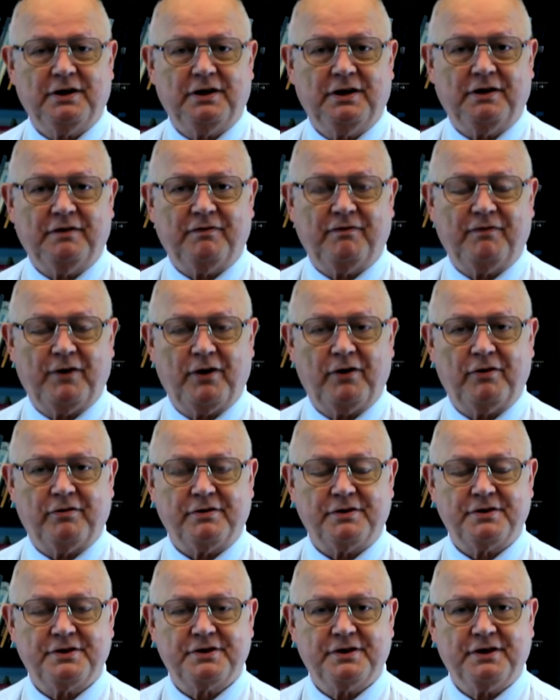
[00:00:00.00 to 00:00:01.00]
in
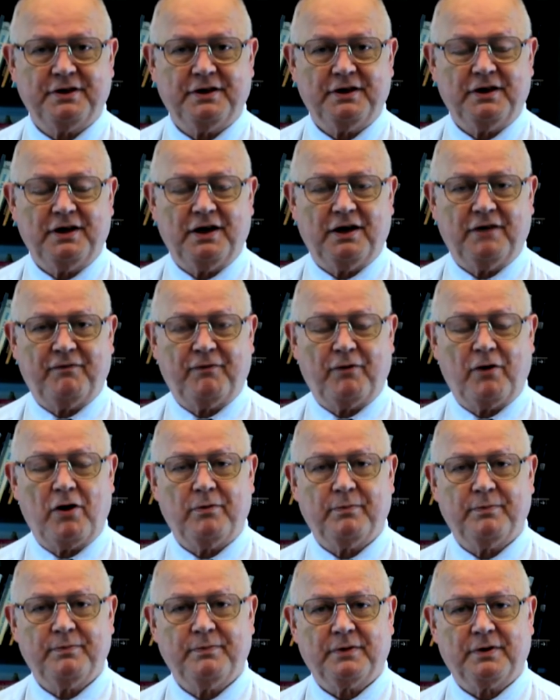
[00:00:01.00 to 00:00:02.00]
Florence
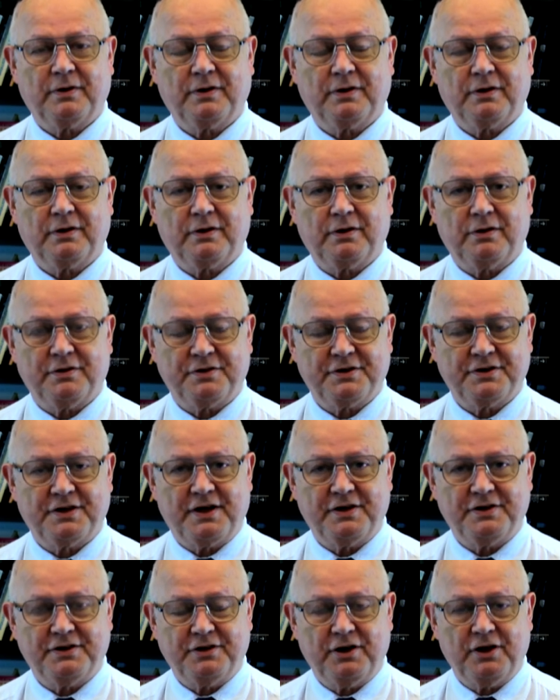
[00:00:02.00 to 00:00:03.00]
from
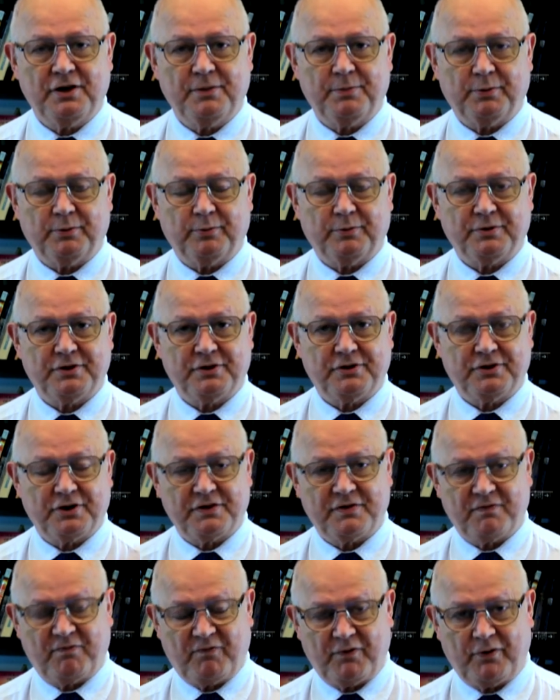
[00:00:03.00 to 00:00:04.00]
Constantinople, which had
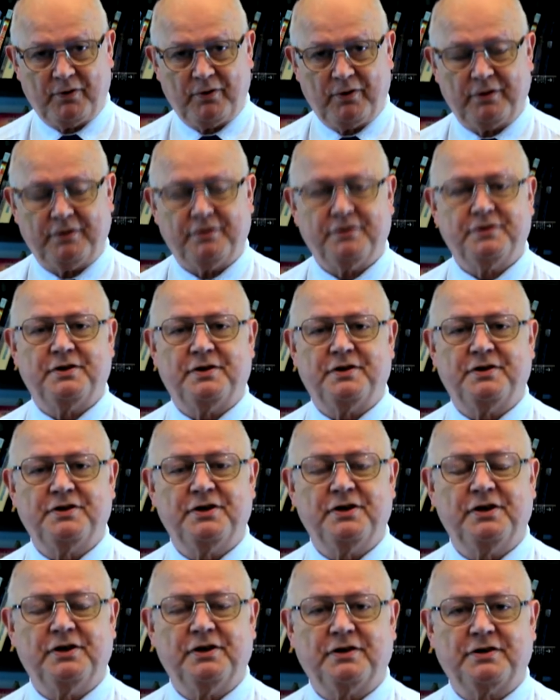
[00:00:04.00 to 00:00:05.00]
just fallen to the
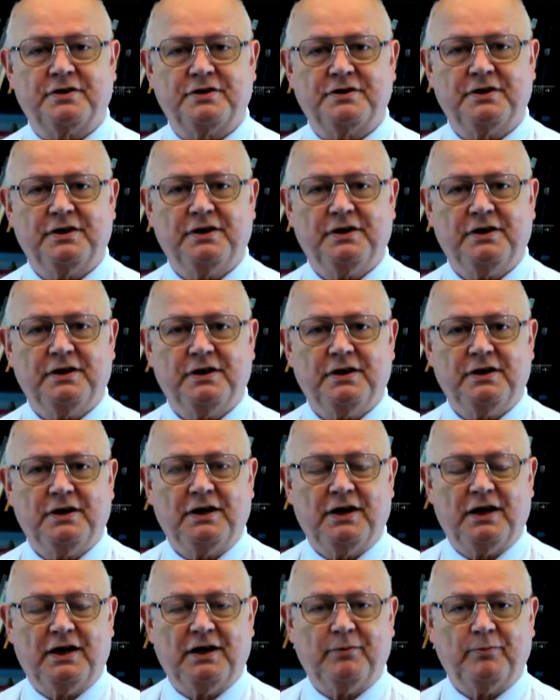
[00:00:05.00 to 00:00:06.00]
Turks.
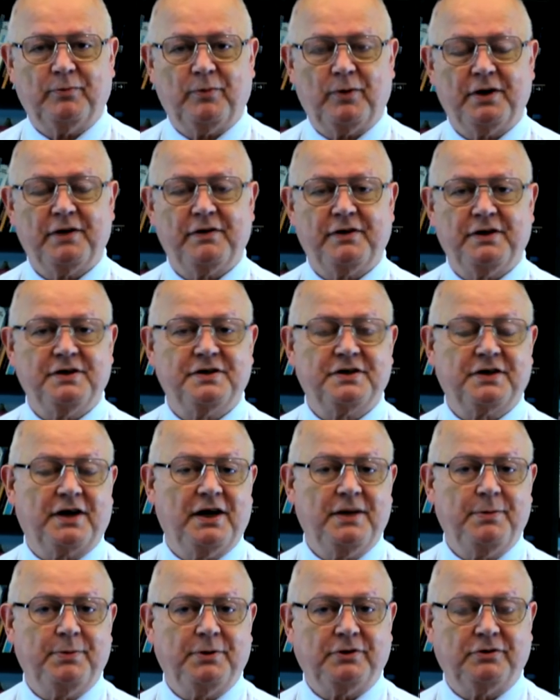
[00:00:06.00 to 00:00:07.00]
And one of the
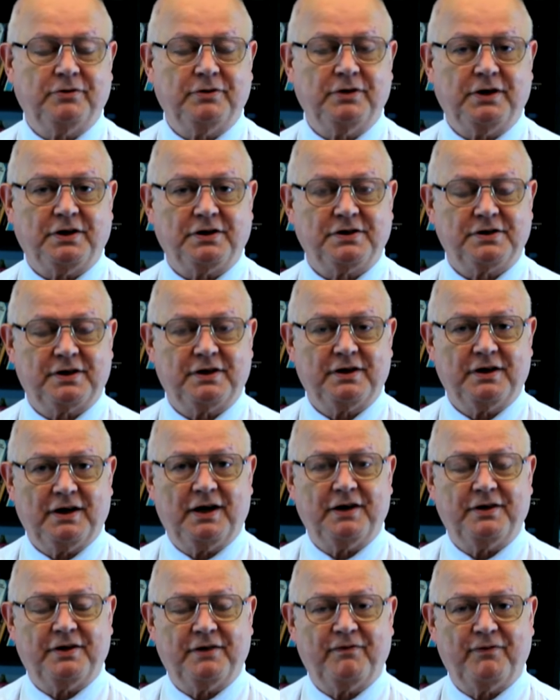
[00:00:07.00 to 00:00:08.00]
escaping Greeks
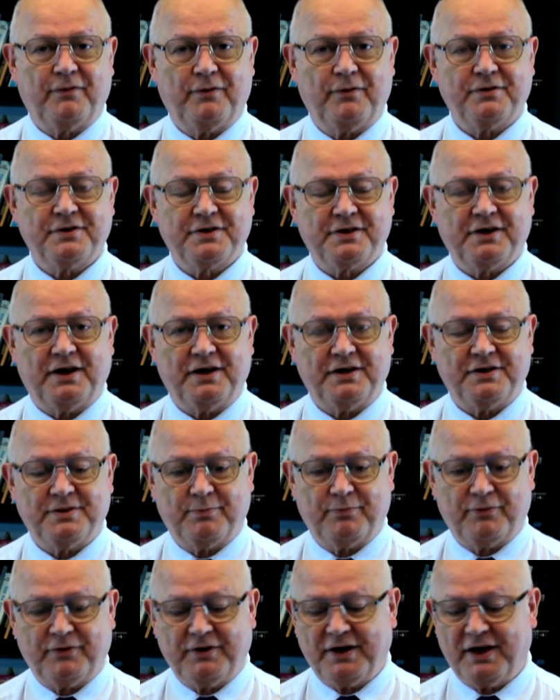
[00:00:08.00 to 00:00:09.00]
had the foresight to
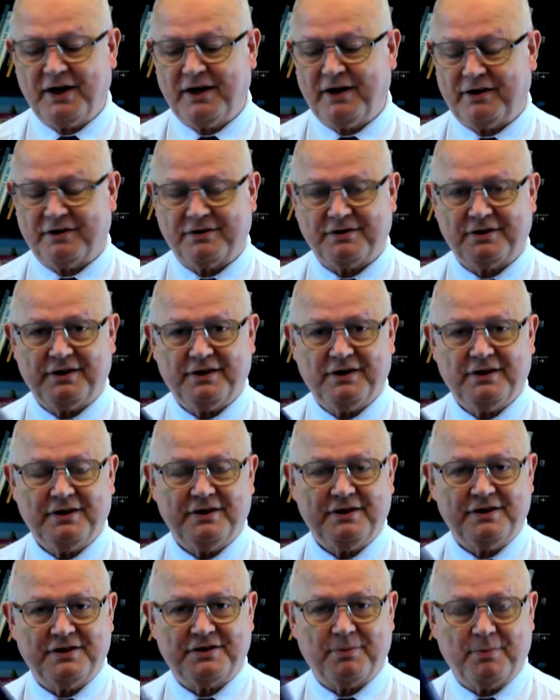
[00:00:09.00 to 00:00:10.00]
bring out
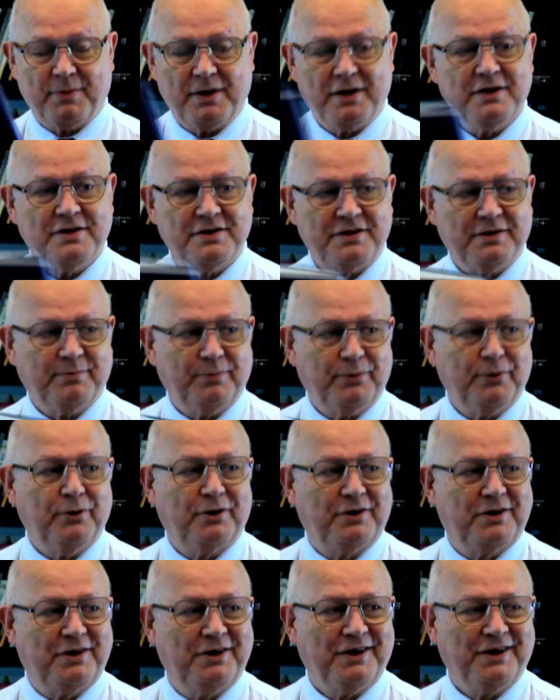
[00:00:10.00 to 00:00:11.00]
this amazing
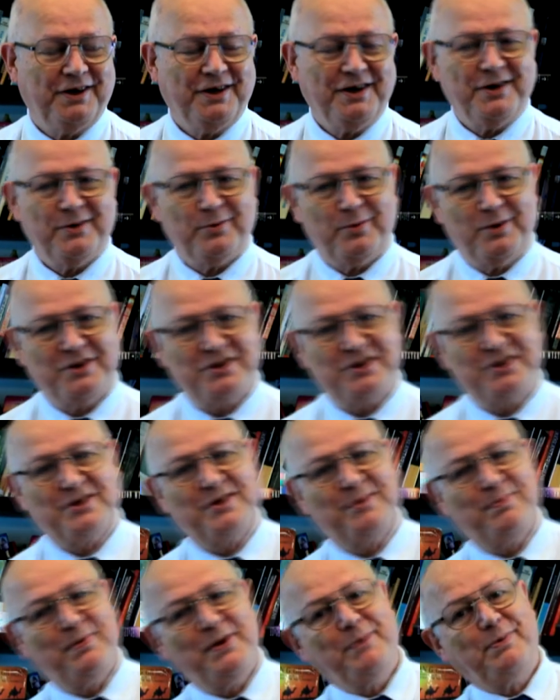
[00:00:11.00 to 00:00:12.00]
book, which
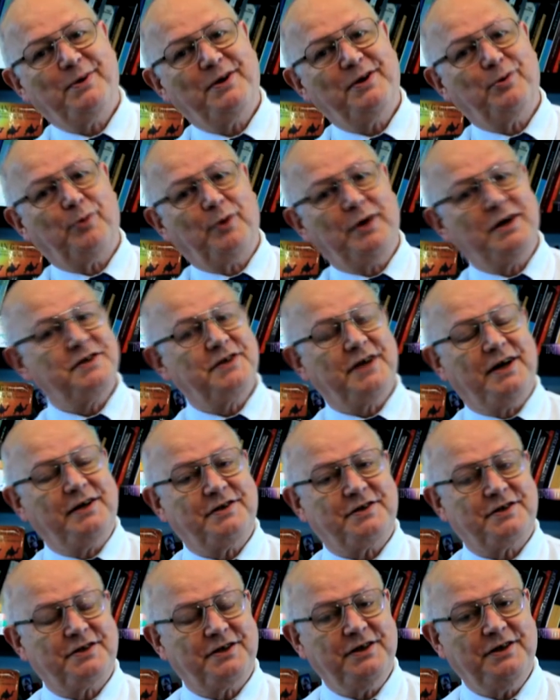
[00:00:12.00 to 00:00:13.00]
people in the West
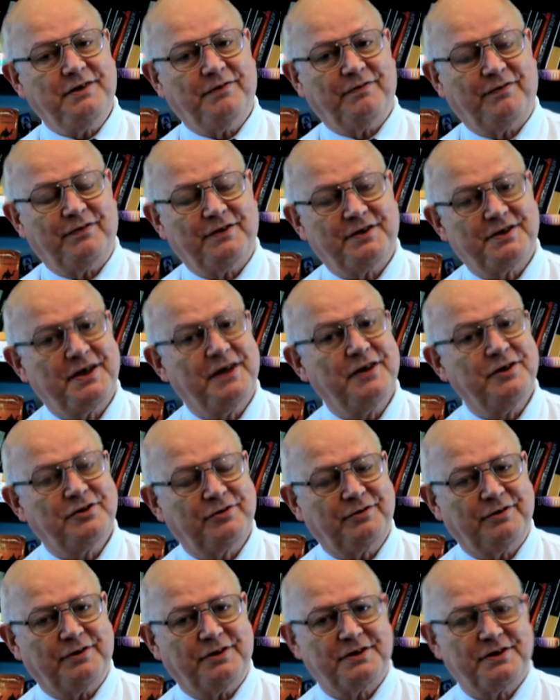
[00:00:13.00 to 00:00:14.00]
hadn't seen for
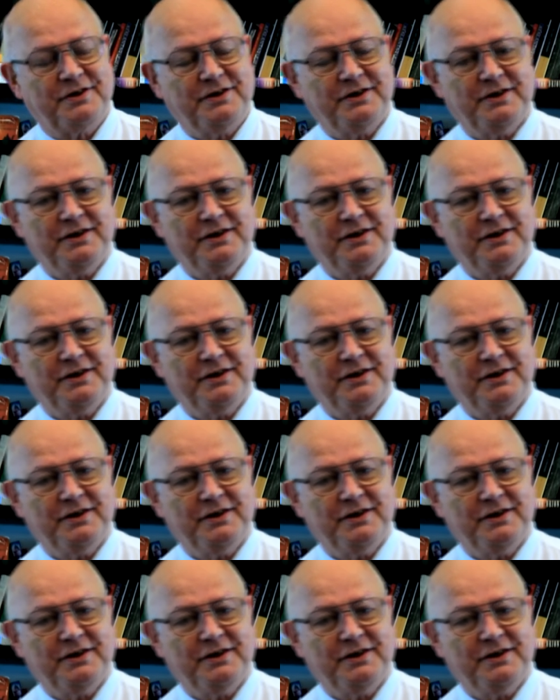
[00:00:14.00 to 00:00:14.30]
centuries.